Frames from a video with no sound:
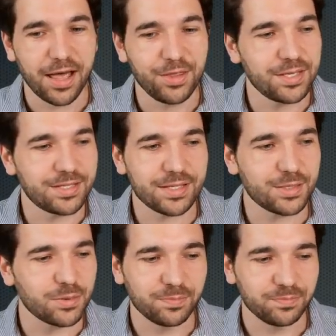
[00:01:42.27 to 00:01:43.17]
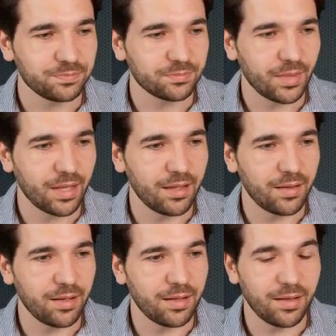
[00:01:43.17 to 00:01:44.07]
this is,
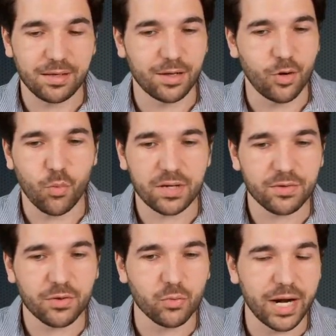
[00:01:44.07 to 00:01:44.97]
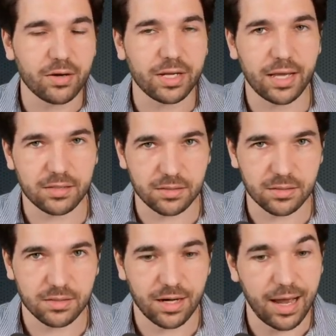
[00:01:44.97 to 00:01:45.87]
you know, one of the rare
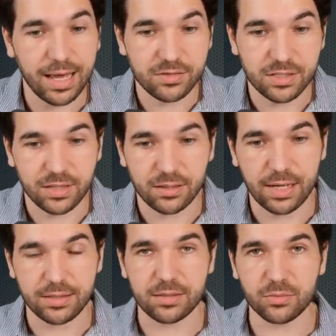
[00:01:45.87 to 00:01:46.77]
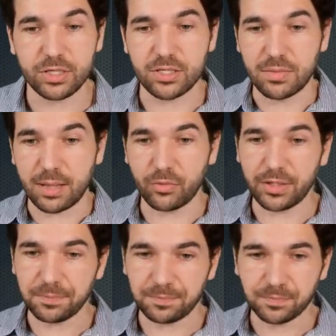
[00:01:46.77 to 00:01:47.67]
cases that I've seen, at least in recent memory,